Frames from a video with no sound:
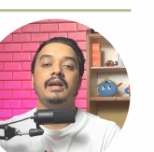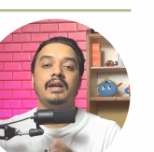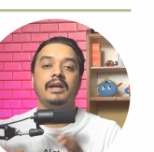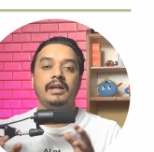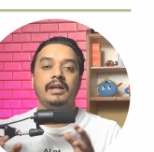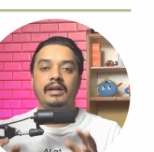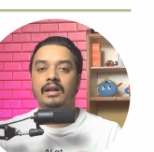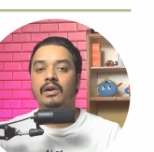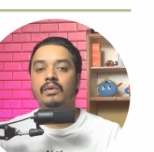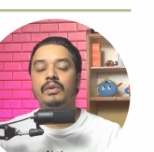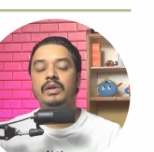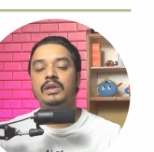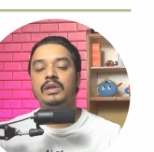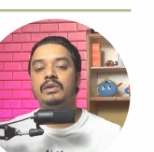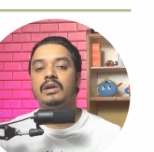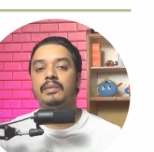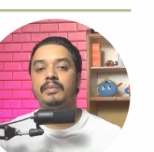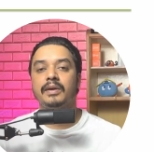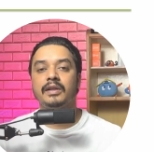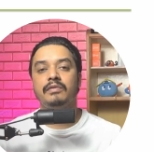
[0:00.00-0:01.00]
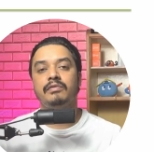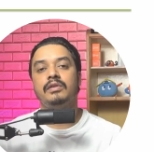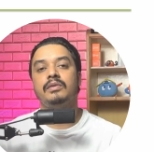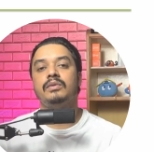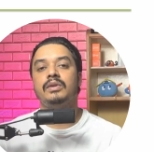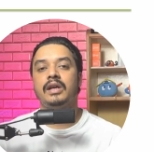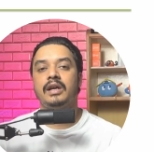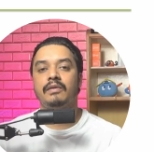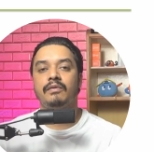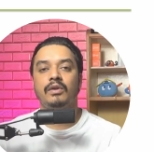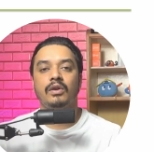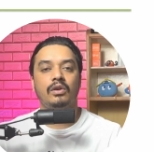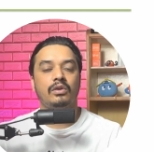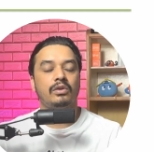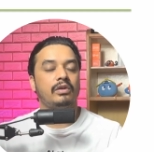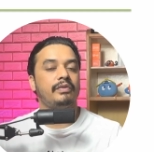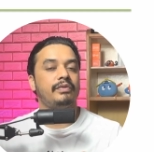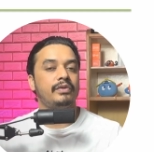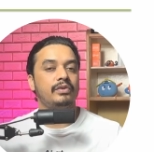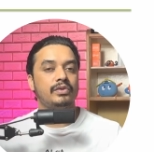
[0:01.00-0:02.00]
Now in UiPath we would have a
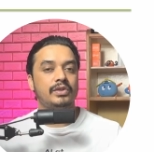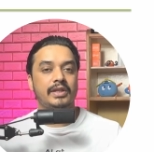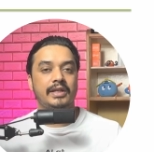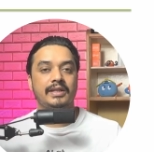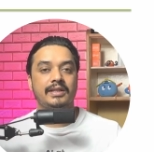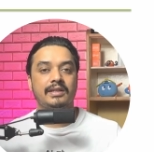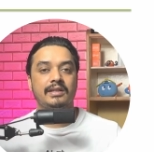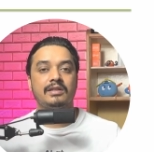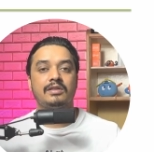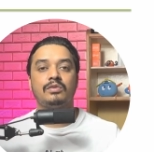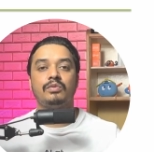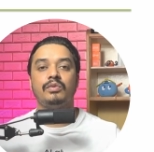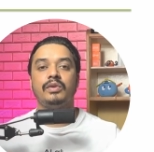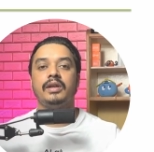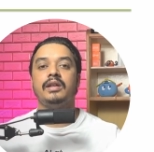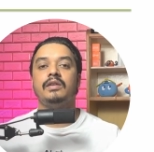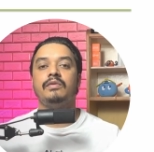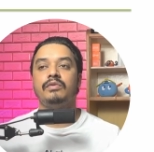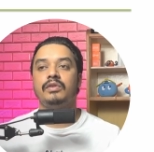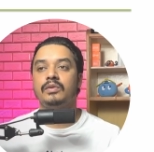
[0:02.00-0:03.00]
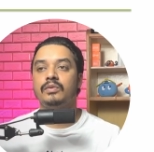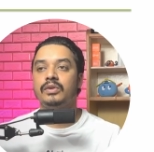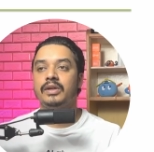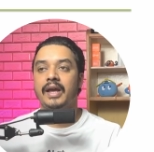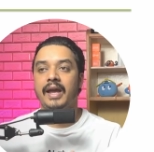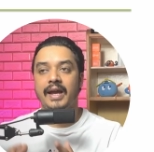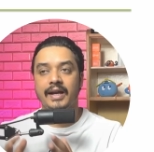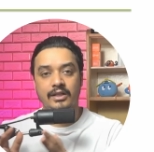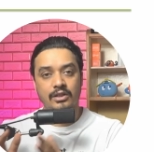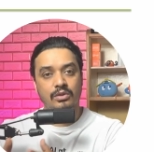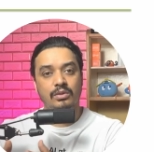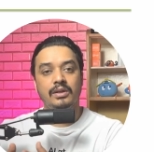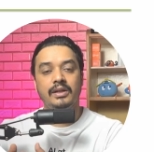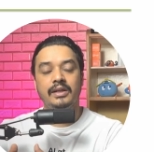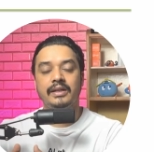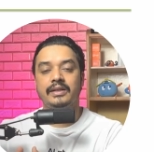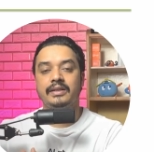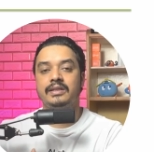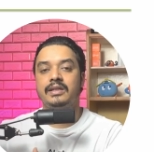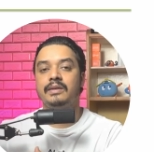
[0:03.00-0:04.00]
lot of use cases where we would
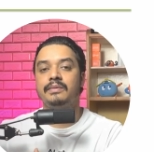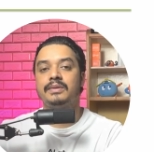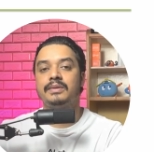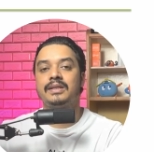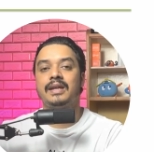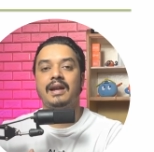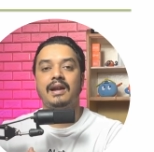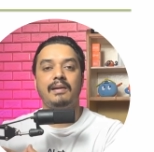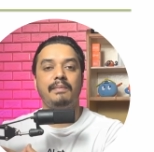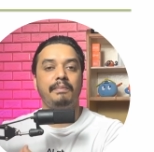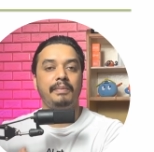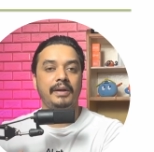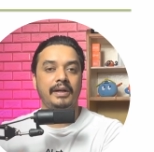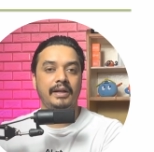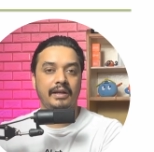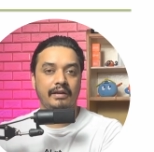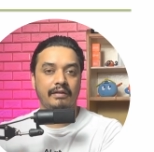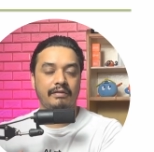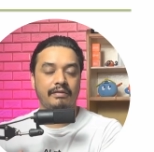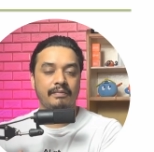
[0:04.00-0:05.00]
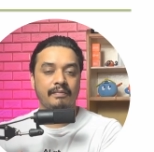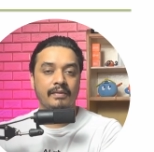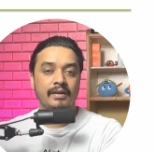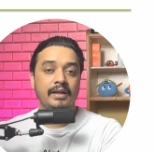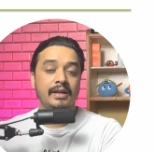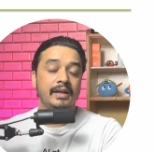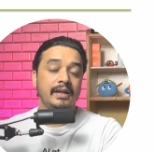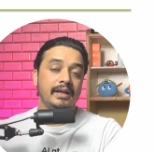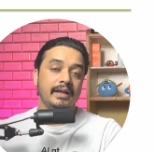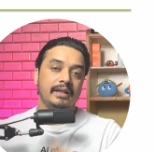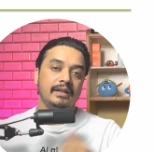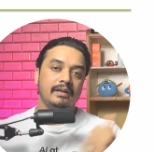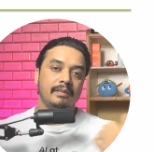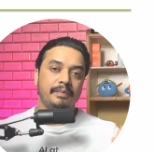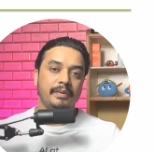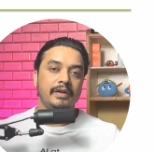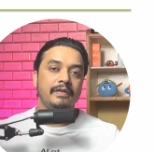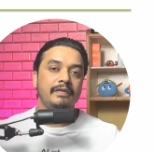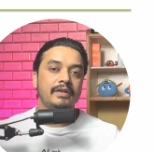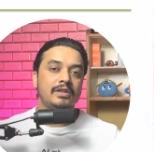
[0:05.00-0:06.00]
actually receive scanned PDF. In the
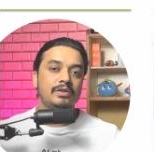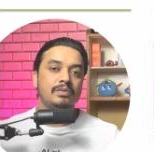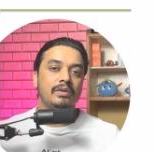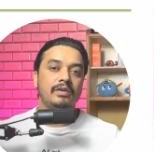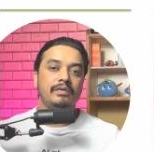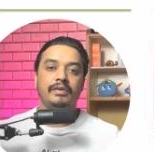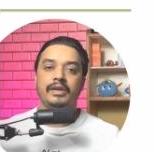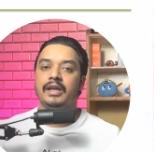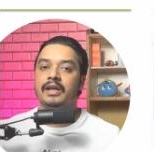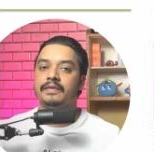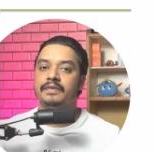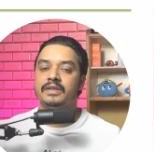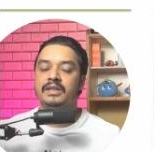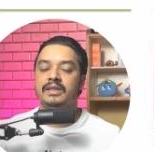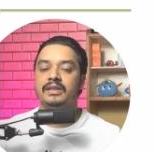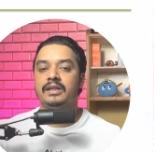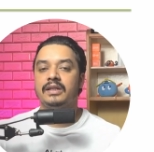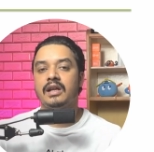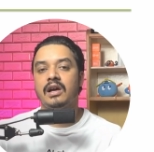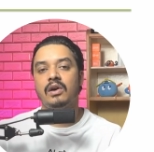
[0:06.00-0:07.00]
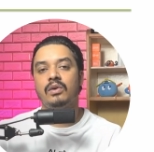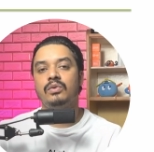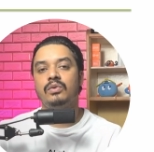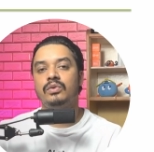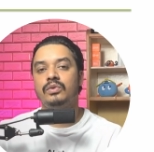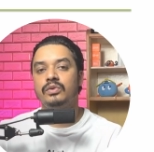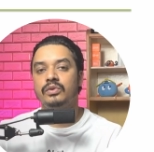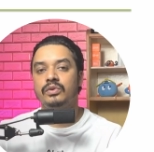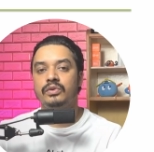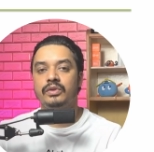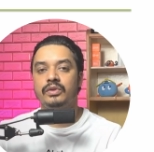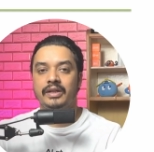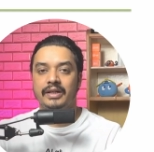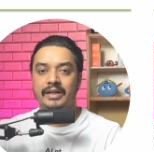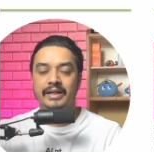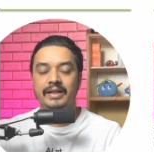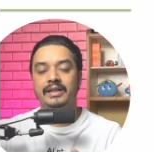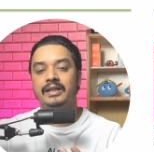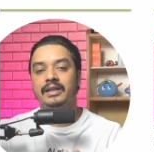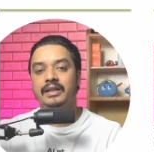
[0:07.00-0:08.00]
previous one we have seen that how do you
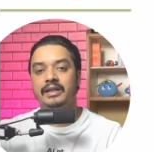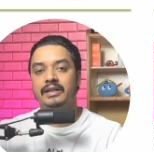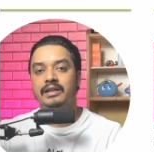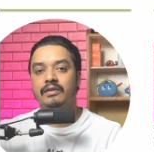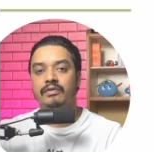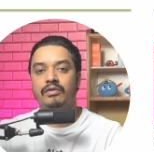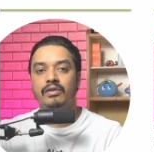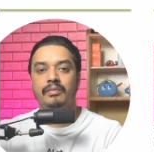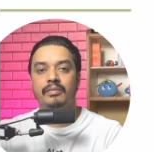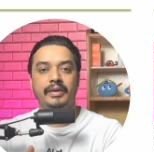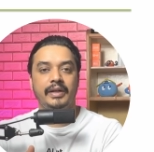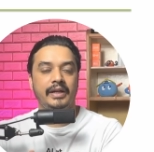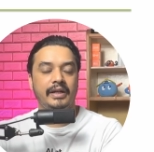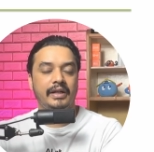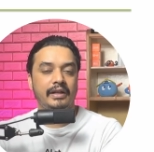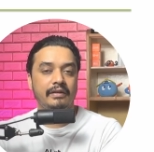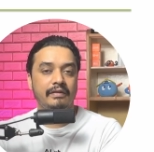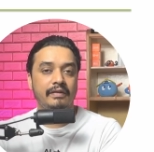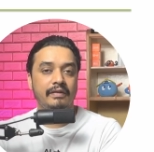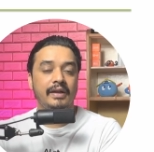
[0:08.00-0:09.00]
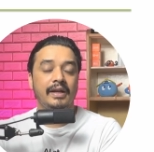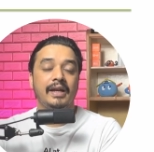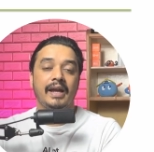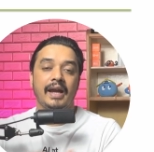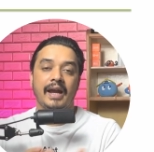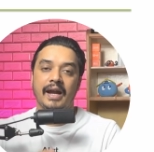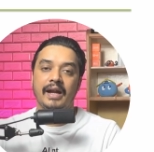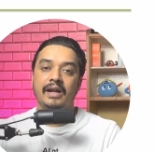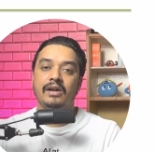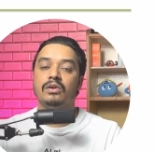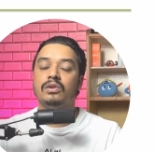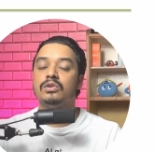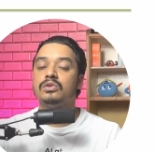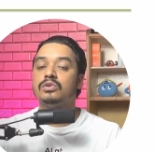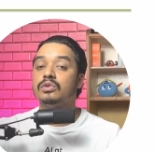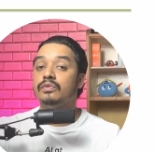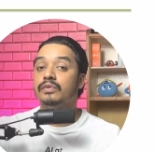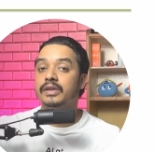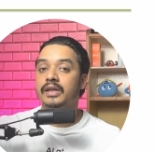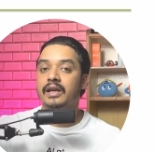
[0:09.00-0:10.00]
read the data from native, and
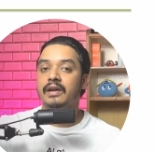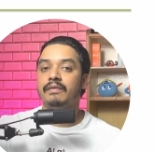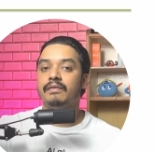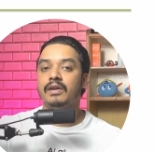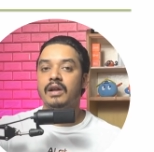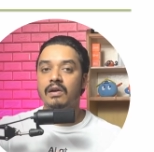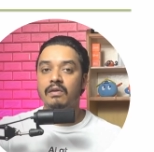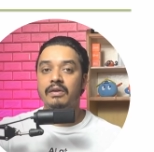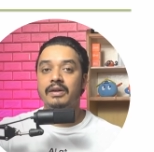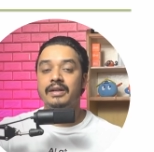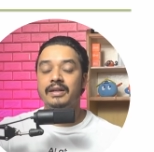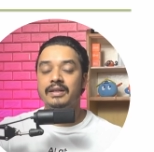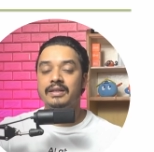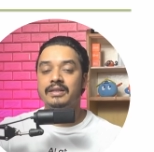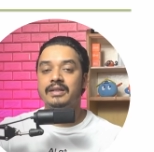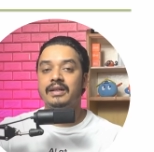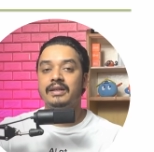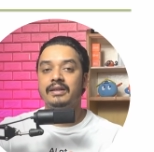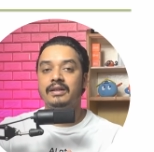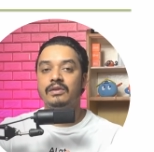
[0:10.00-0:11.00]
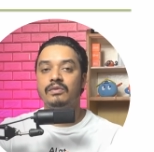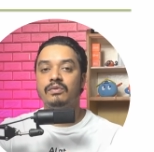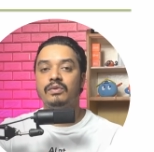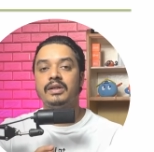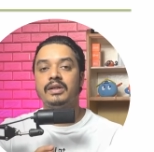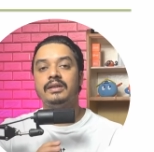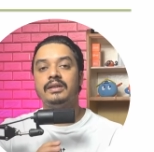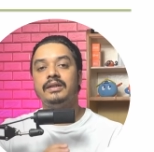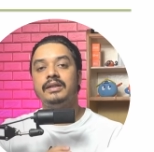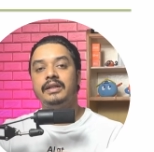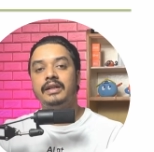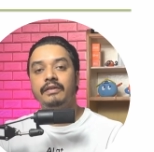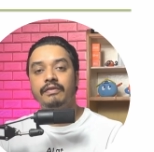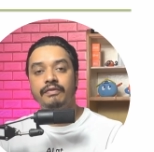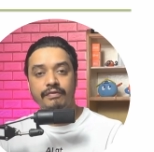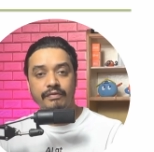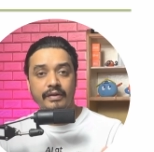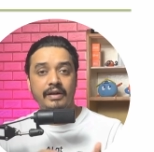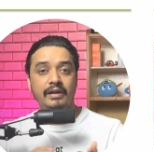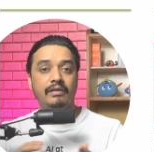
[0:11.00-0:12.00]
also we have now understand that what are the
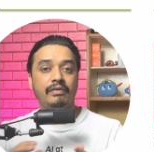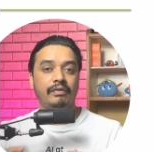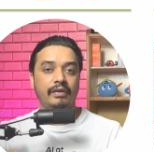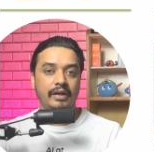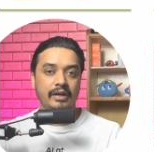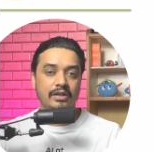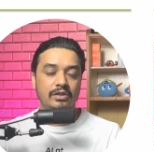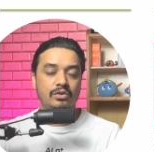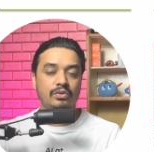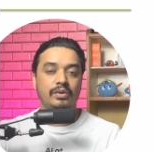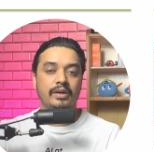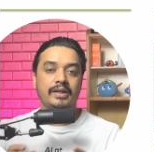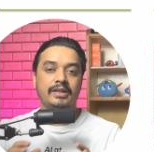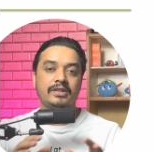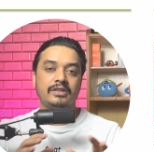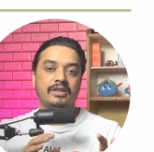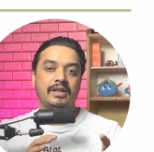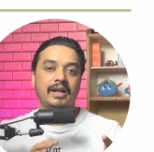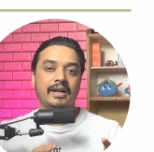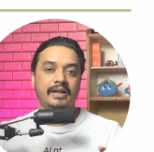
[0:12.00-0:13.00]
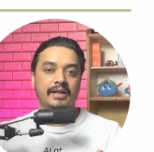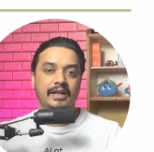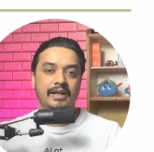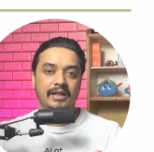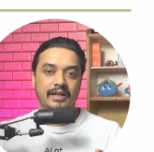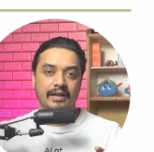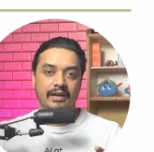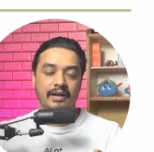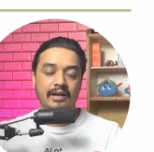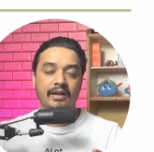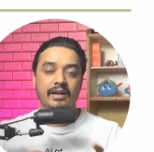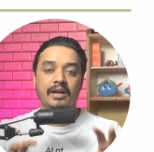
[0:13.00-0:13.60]
different ways to extract data